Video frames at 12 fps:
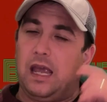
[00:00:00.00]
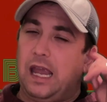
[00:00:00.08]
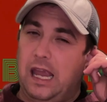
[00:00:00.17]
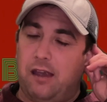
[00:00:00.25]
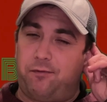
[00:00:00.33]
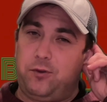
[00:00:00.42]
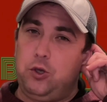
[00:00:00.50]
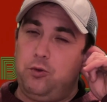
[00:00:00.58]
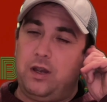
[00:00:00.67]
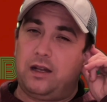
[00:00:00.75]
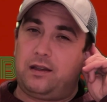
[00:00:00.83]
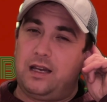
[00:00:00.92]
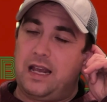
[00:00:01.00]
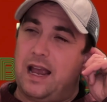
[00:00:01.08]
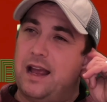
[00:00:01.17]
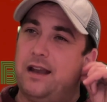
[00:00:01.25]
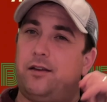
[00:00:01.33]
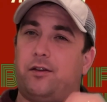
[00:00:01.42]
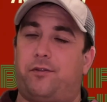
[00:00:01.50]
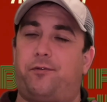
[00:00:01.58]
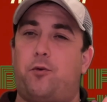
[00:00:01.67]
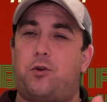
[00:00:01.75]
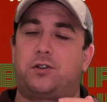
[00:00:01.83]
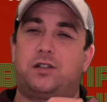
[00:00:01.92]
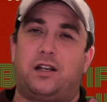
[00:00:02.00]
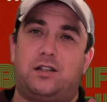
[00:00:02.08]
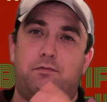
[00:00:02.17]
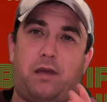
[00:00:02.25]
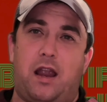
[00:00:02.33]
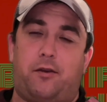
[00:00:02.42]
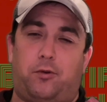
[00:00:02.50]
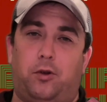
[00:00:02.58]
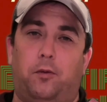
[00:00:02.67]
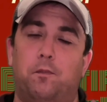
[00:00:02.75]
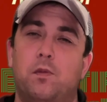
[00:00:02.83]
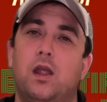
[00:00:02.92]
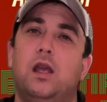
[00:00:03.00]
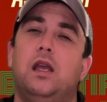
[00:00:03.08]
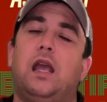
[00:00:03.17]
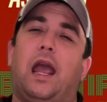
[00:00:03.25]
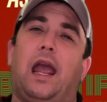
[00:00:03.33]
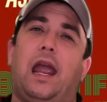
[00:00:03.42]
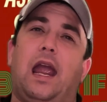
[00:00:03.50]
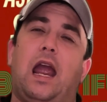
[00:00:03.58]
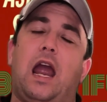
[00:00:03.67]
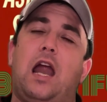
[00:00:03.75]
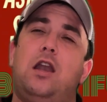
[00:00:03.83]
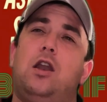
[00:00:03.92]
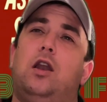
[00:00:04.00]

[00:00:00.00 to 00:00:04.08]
If you get to the end of the 4-session bankroll and